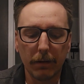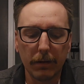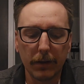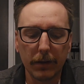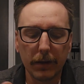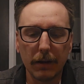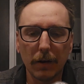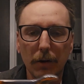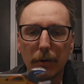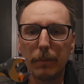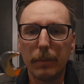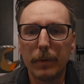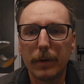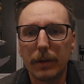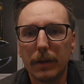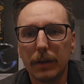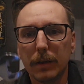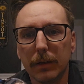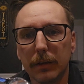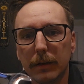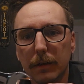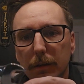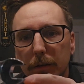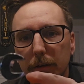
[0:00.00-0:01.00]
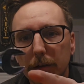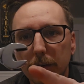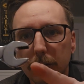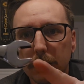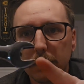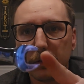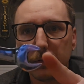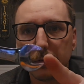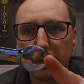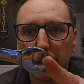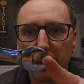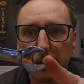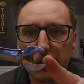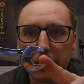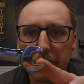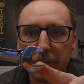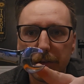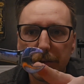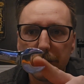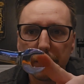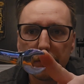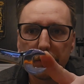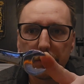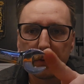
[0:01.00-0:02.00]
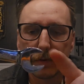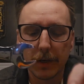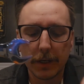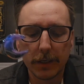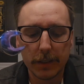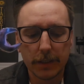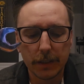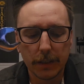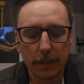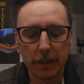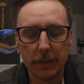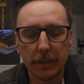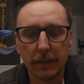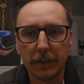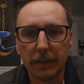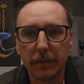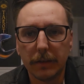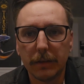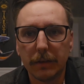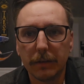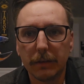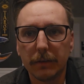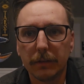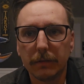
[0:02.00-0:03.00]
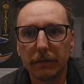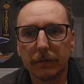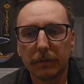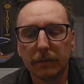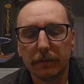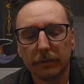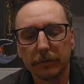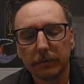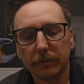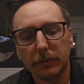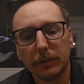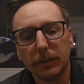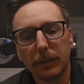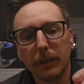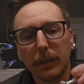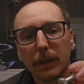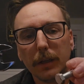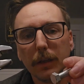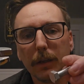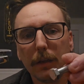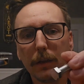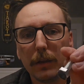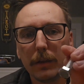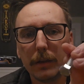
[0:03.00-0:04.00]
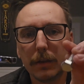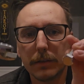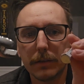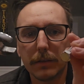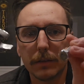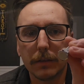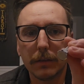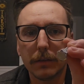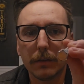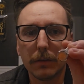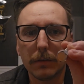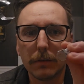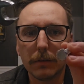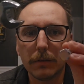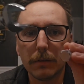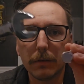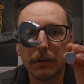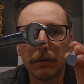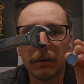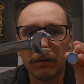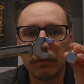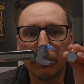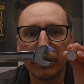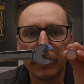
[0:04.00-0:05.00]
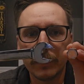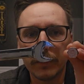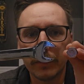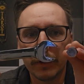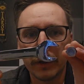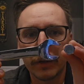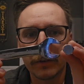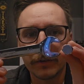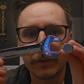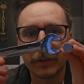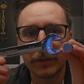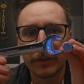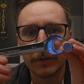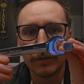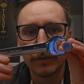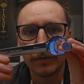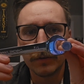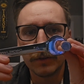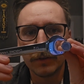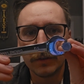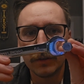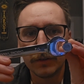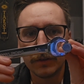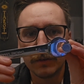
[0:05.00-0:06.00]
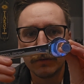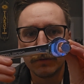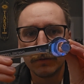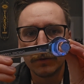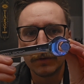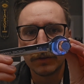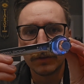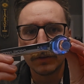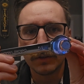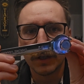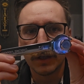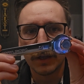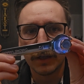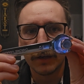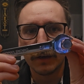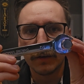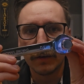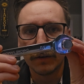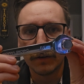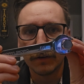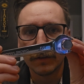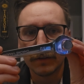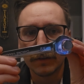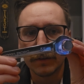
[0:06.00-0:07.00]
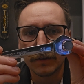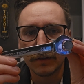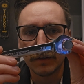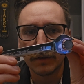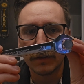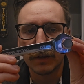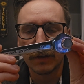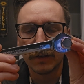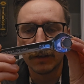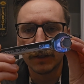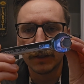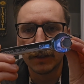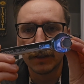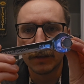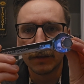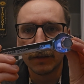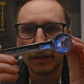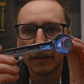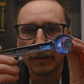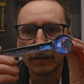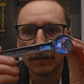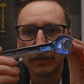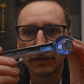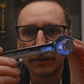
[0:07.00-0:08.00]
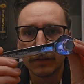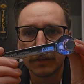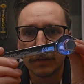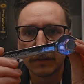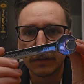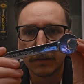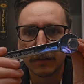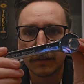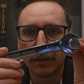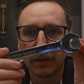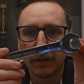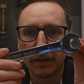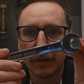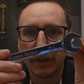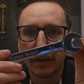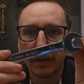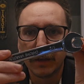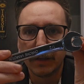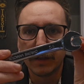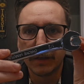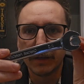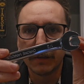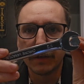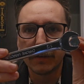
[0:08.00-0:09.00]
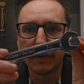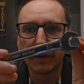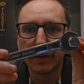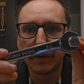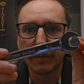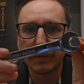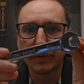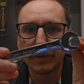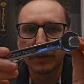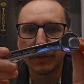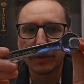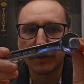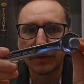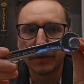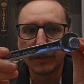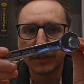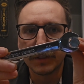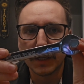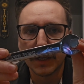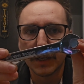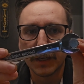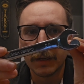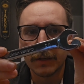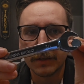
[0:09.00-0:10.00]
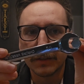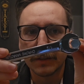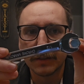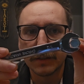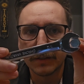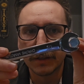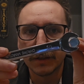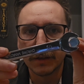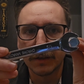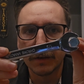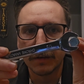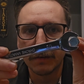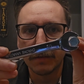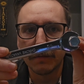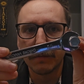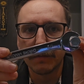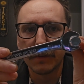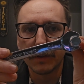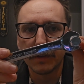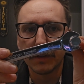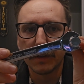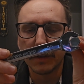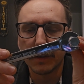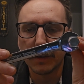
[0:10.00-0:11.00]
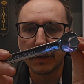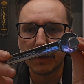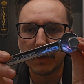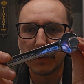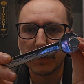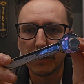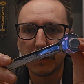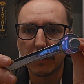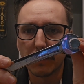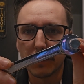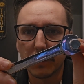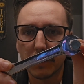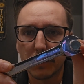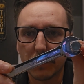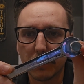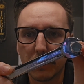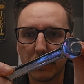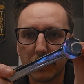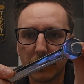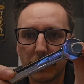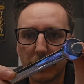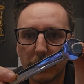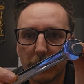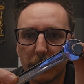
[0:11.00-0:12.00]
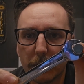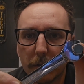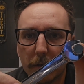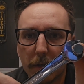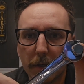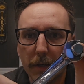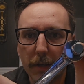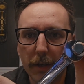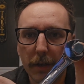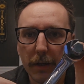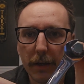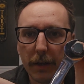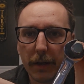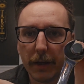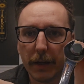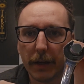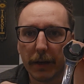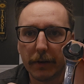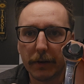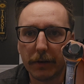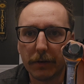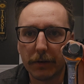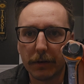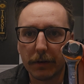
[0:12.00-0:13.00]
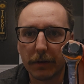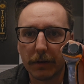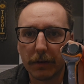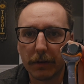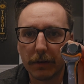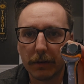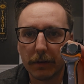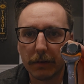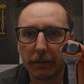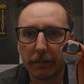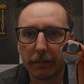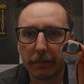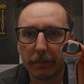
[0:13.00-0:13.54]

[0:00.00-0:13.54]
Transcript: The open end, you've got these two straight sides here. And so when you actually use it, you would slide it onto the nut like this. It grips two sides of the nut or the bolt and you turn it.